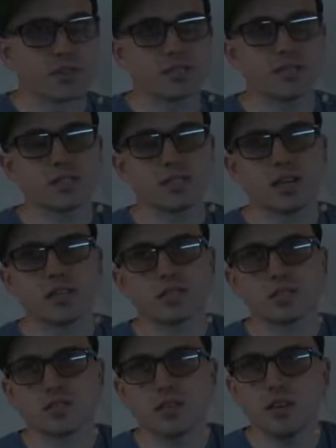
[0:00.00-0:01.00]
and
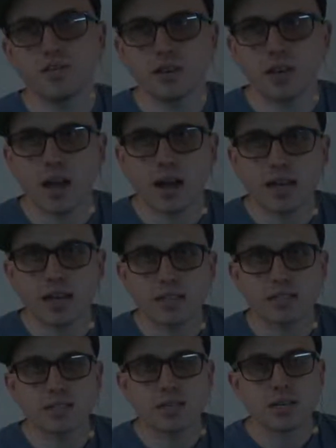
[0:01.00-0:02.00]
it's even
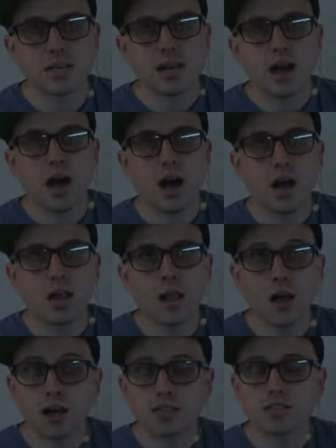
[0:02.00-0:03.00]
against all
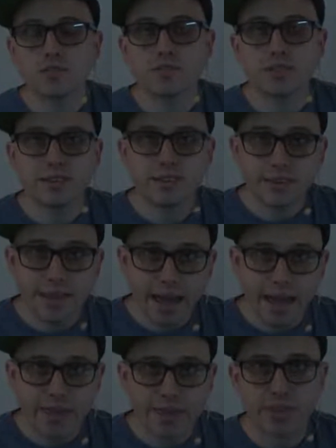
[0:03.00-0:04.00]
odds of
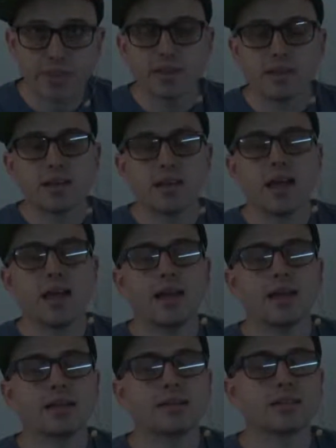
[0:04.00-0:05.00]
death
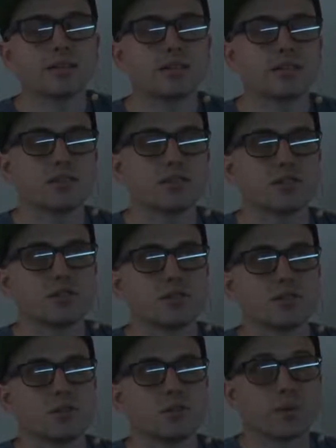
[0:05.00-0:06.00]
and
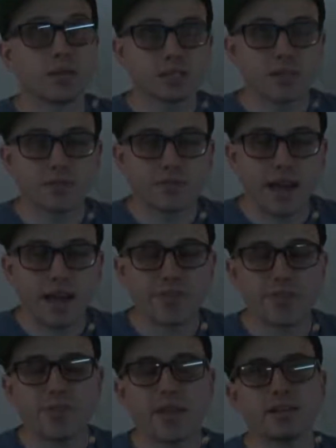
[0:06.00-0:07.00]
the risk of death, that
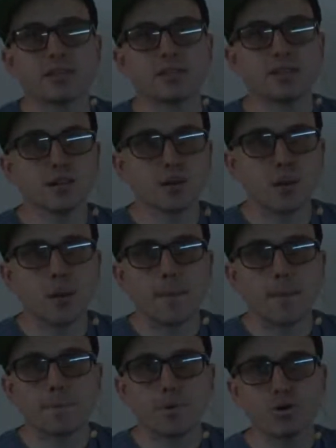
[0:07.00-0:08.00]
they still
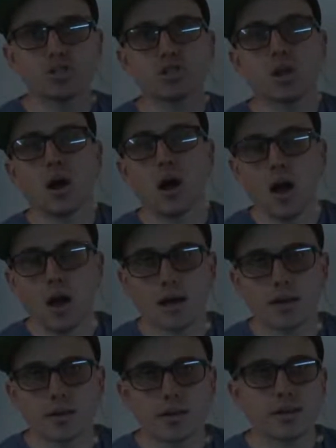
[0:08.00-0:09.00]
push on,
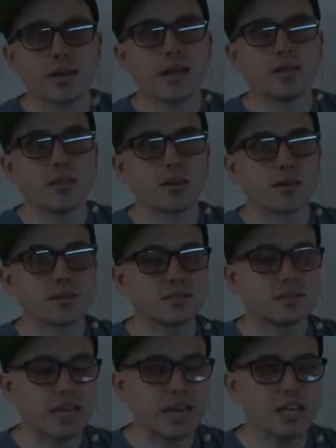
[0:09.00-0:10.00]
and they're
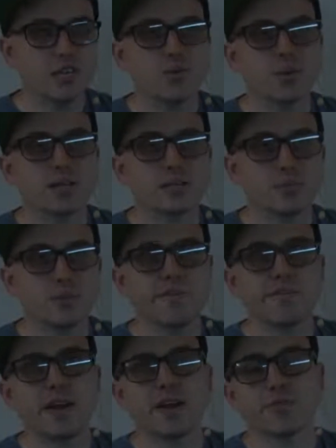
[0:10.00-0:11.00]
continuing to be
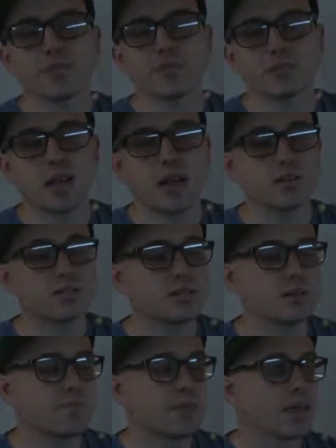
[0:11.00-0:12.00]
faithful. So now you see,
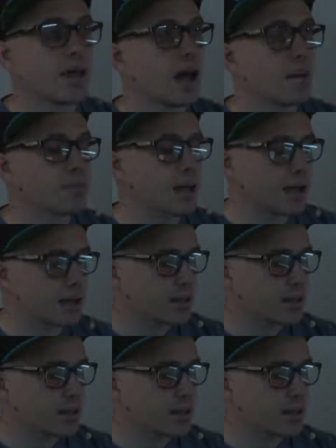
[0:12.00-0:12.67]
I'm not